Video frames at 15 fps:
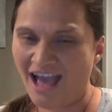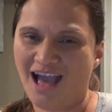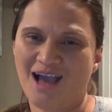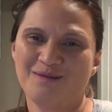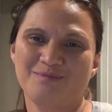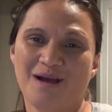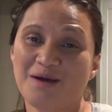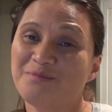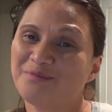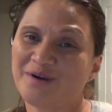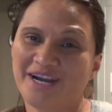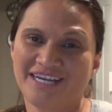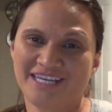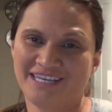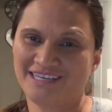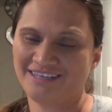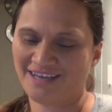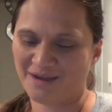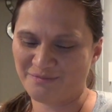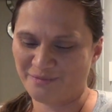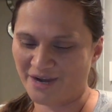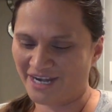I'm ready.
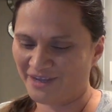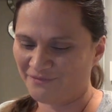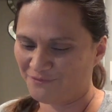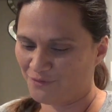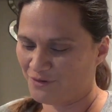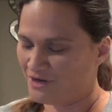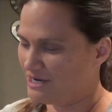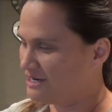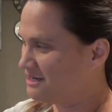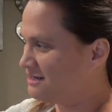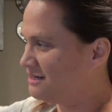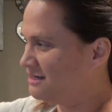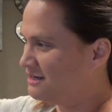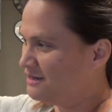I'm ready for